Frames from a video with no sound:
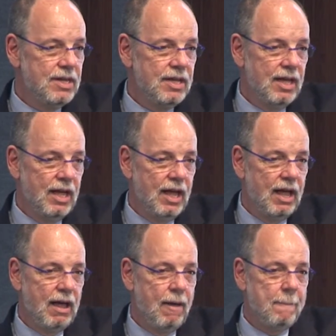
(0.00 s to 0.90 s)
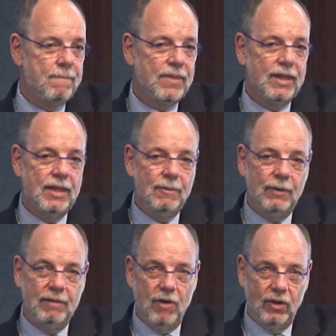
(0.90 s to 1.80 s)

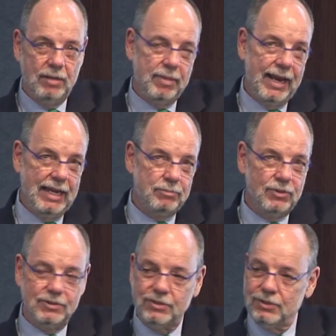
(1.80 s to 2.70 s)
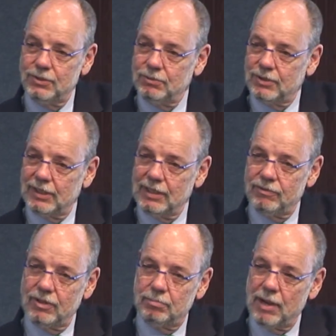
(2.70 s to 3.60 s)
We have only been able to
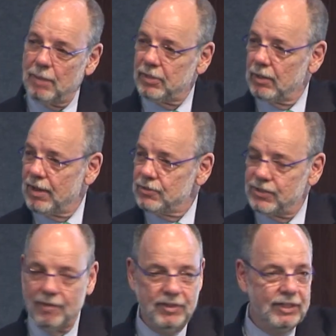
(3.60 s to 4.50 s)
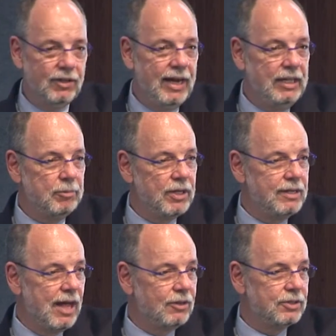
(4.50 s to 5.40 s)
deliver probably around $70 or $80
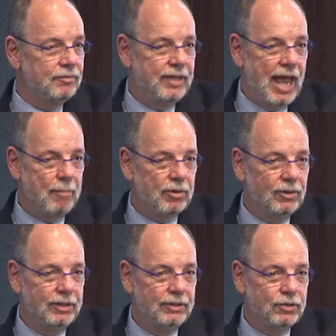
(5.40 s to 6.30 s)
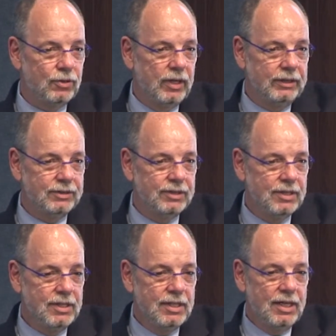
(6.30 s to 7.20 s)
million of capital in Detroit.
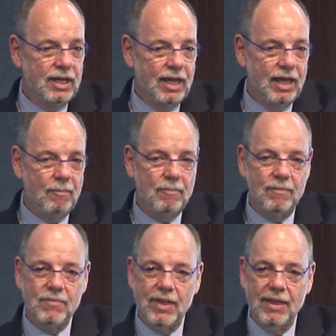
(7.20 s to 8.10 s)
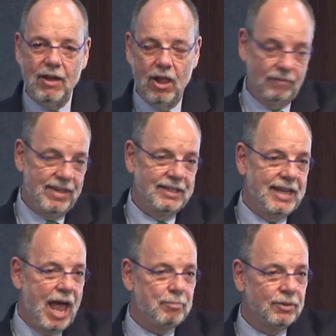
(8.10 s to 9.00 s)
All of that
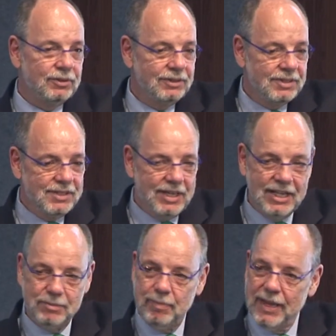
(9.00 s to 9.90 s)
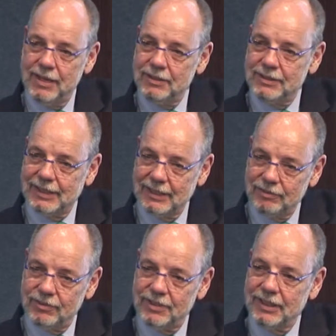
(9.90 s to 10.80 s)
capital has been
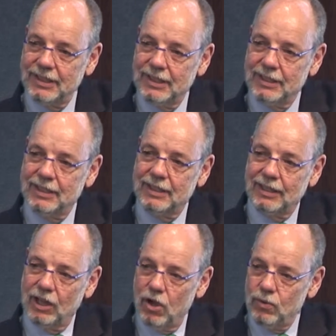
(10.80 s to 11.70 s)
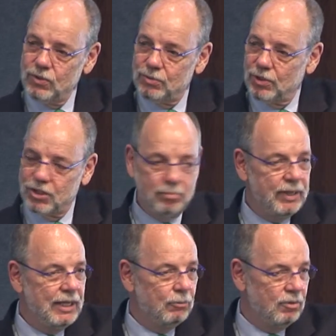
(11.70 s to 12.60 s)
delivered in loans which are
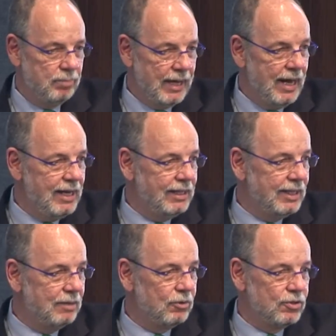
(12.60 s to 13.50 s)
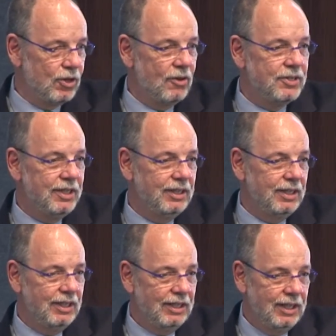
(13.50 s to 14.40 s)
being repaid and resulting
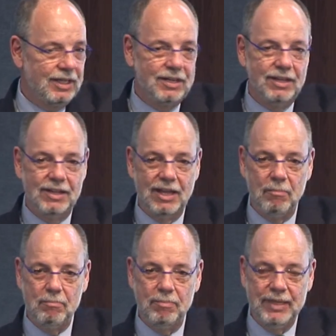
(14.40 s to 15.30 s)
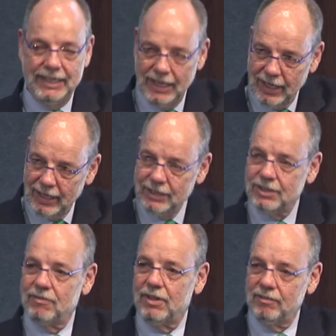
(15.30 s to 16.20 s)
in the beginnings
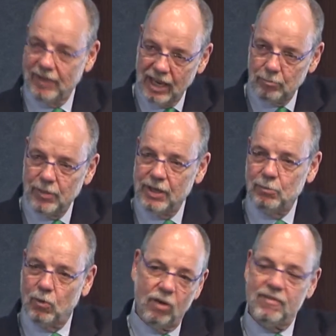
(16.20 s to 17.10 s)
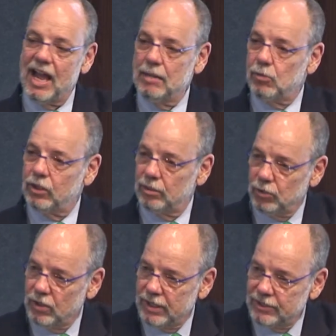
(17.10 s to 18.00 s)
of the development of more viable
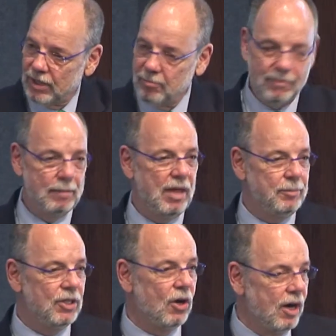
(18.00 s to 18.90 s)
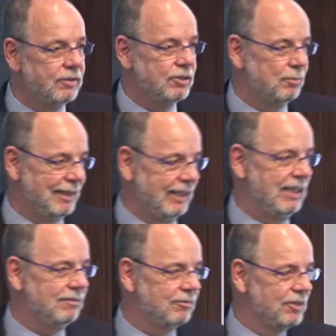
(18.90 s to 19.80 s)
communities. That may be hard to
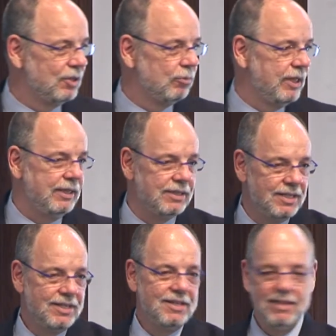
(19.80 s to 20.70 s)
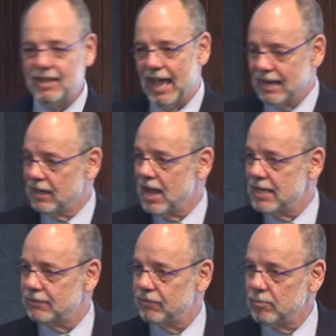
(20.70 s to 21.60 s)
believe when you read the
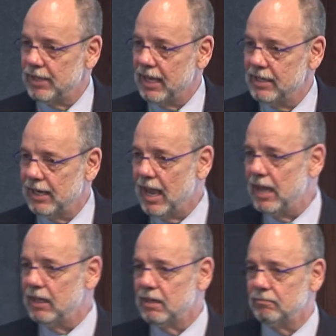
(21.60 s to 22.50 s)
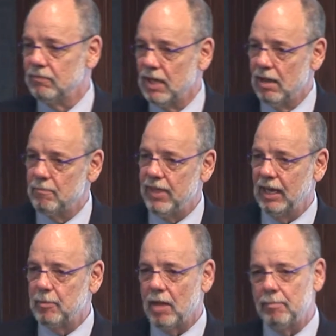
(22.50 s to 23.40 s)
headlines from day to day and
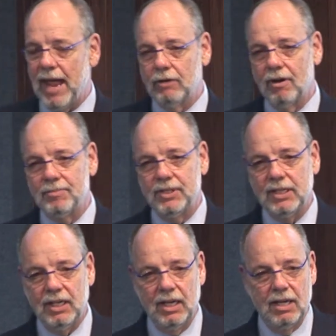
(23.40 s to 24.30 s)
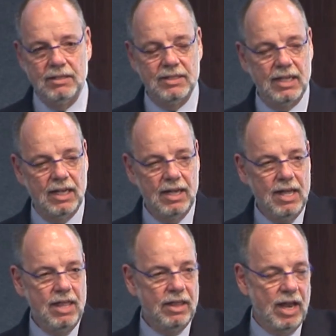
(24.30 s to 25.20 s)
think about bankruptcy and the
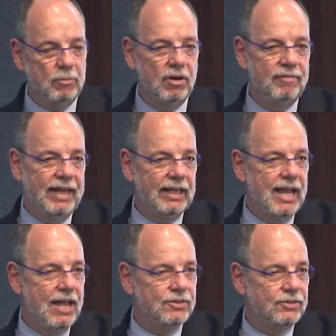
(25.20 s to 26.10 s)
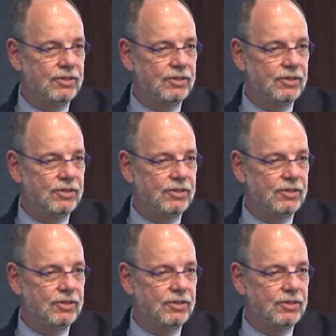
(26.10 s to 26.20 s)
number of vacant houses